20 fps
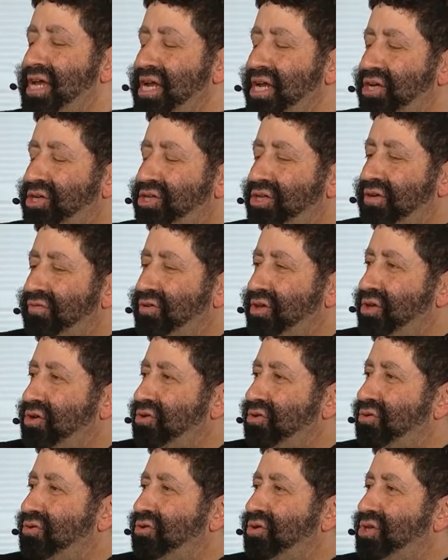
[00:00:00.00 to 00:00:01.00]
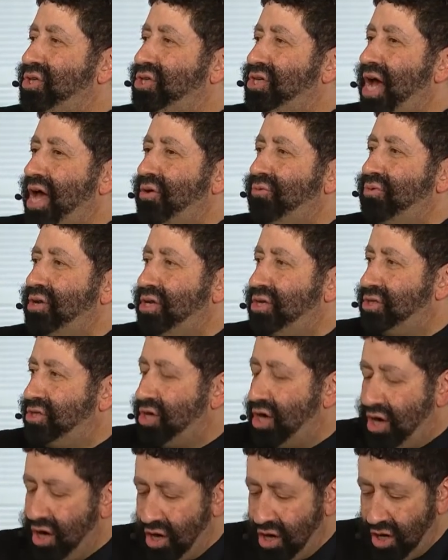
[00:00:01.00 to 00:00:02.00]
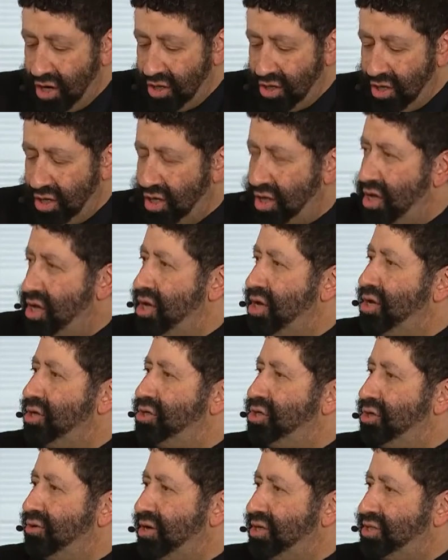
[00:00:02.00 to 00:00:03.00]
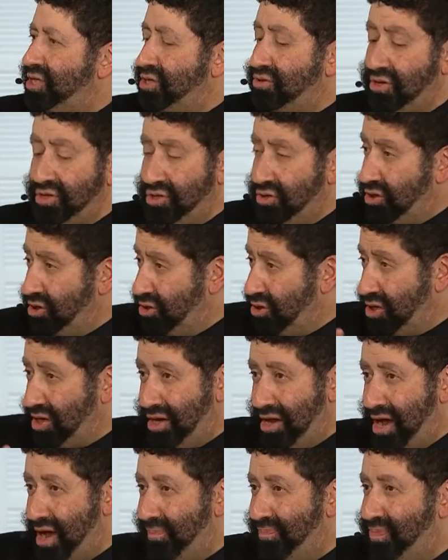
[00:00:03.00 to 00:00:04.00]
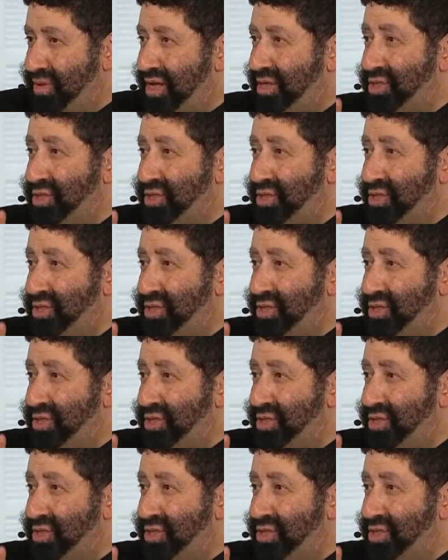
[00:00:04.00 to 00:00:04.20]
Each of you shall return to your ancestral land. You can look it up.